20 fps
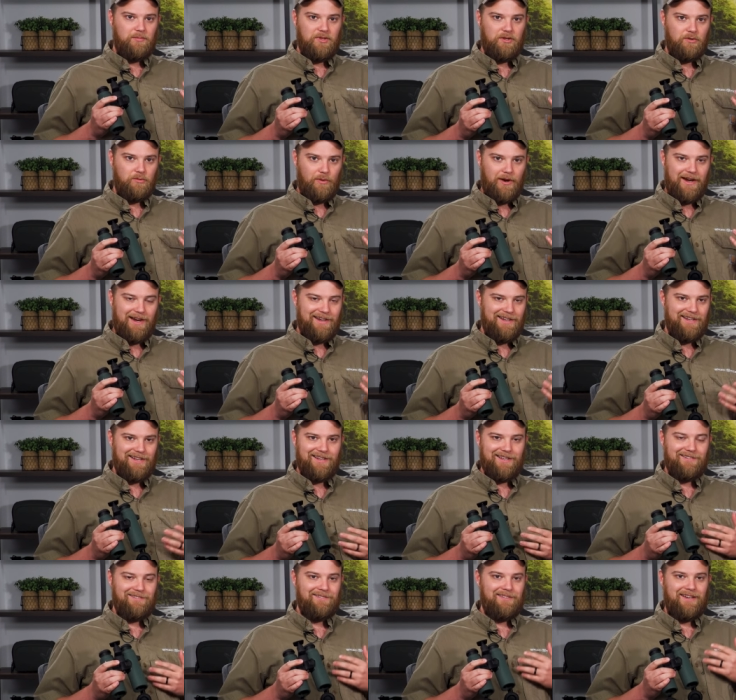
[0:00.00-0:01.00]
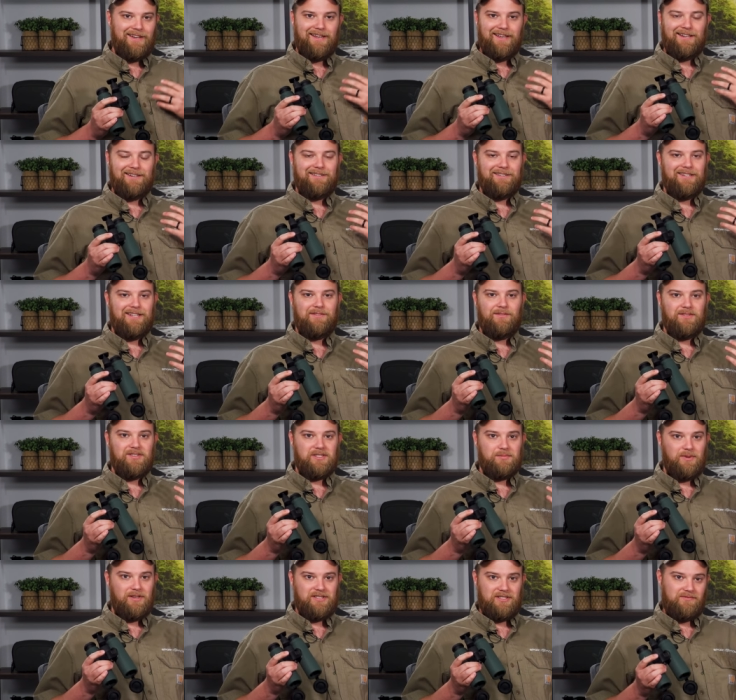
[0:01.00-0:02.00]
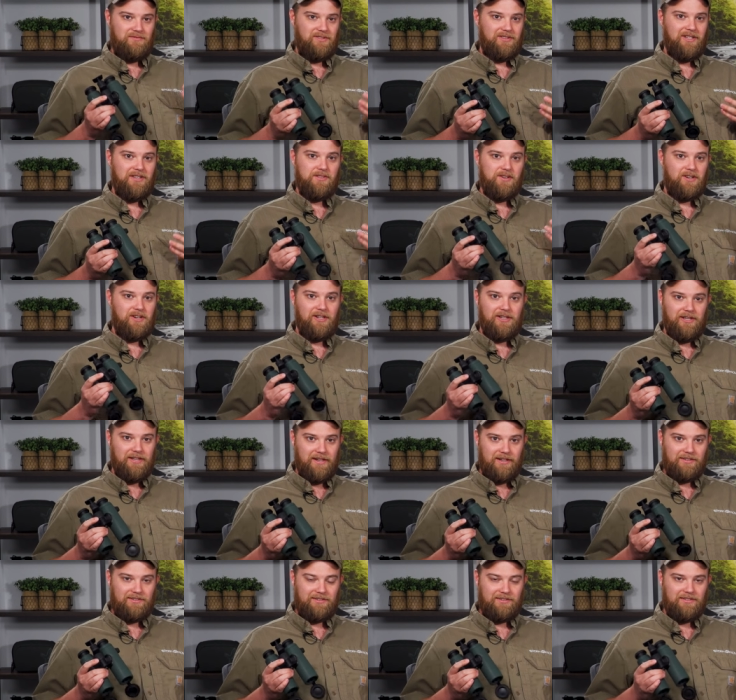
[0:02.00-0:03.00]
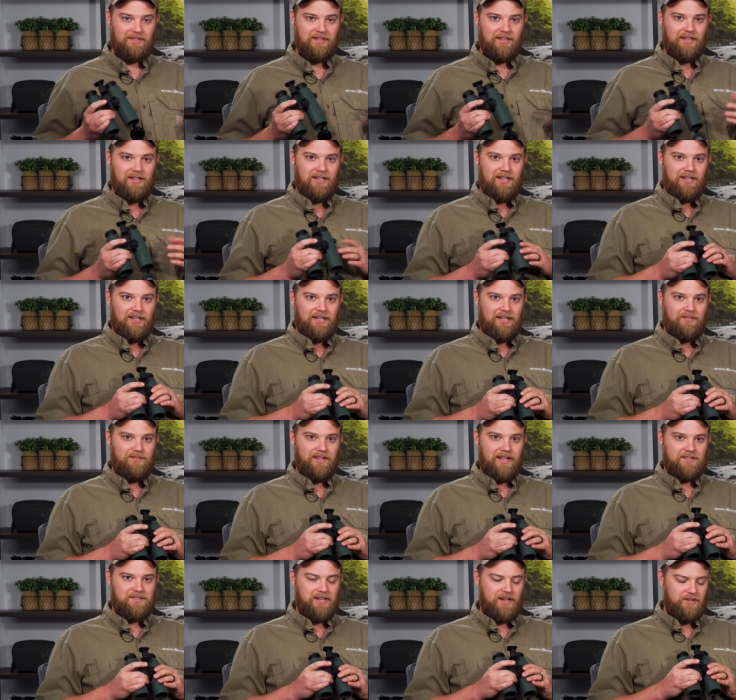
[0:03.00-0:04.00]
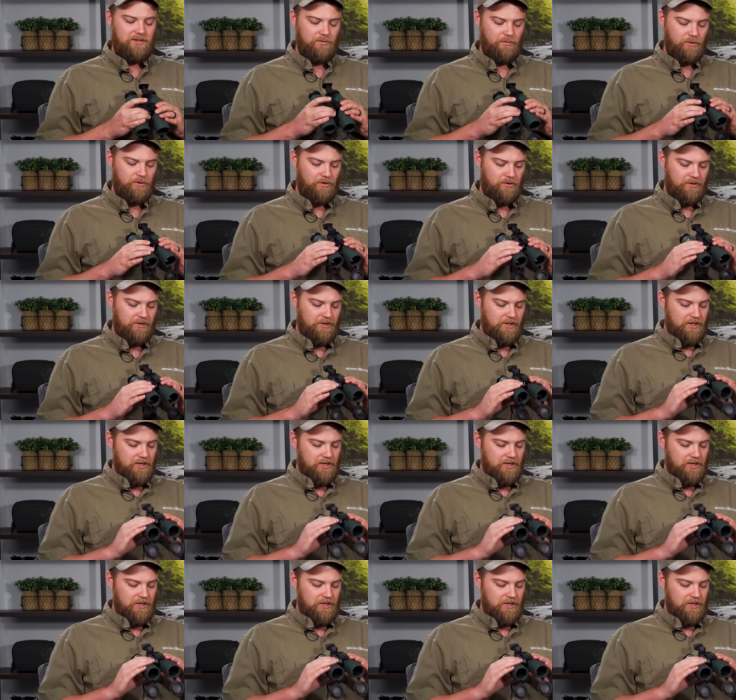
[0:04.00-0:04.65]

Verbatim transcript: mil radian, and even specifically the clicks if that's how you roll.